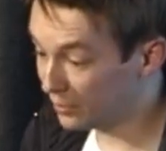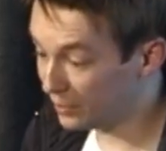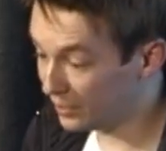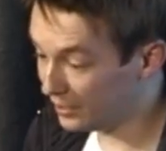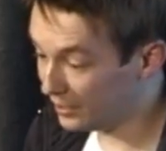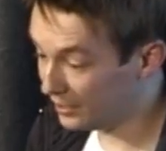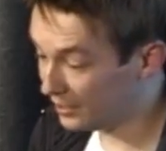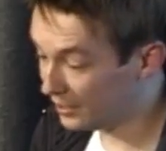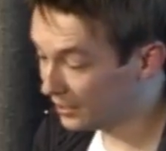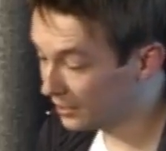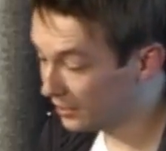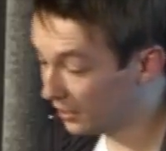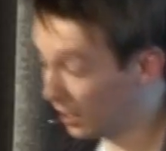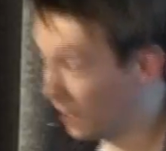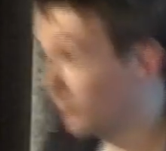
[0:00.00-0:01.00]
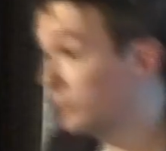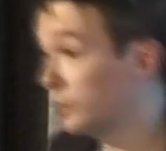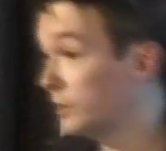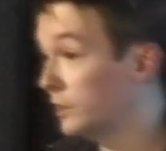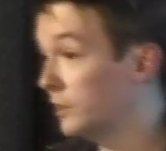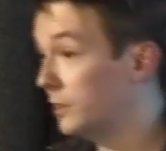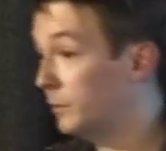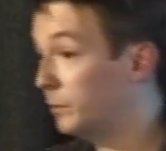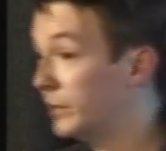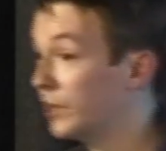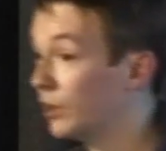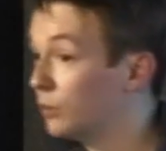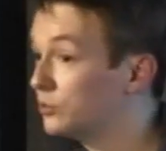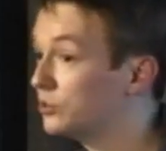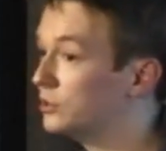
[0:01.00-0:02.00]
The other
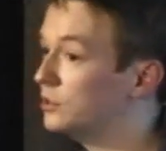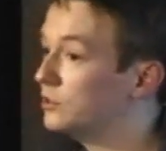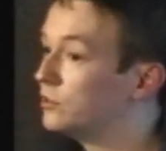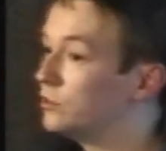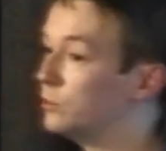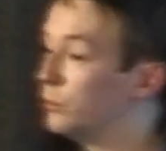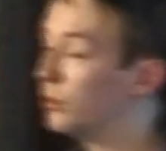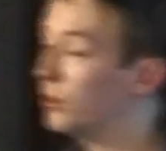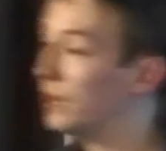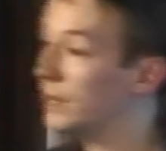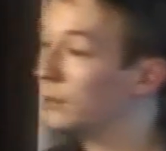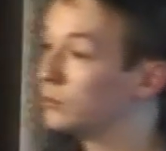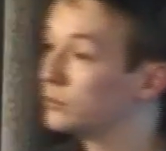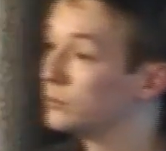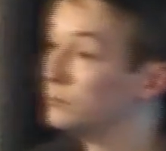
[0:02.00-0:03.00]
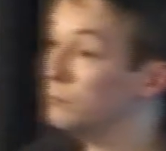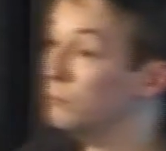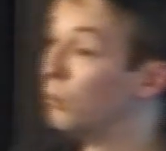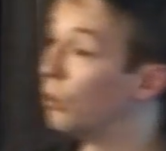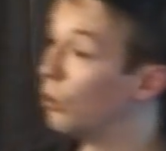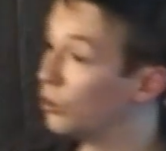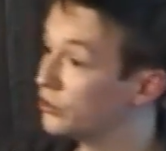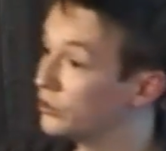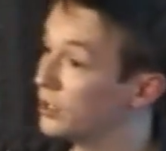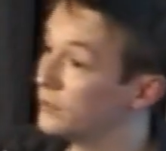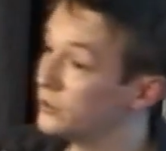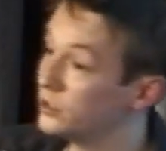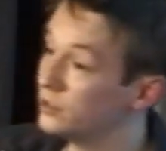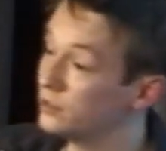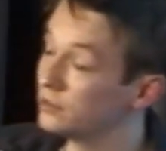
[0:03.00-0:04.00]
big option is to pull out more
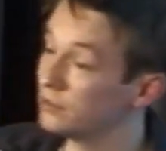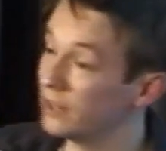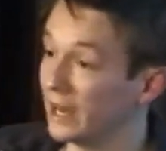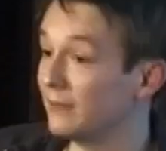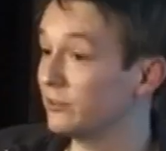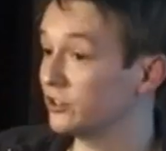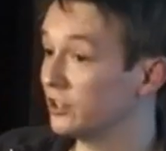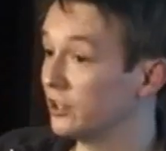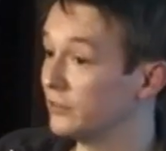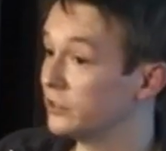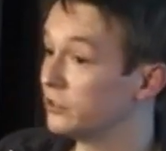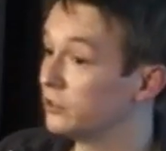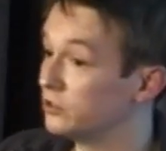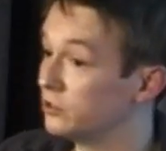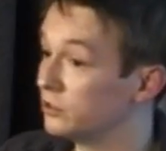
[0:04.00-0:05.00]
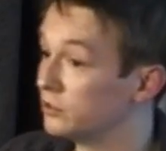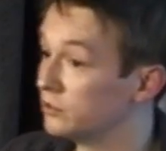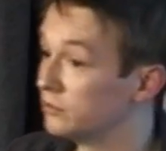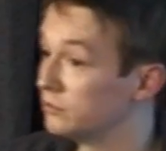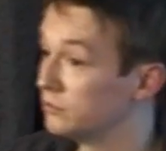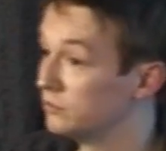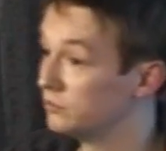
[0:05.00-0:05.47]
services and have a service that just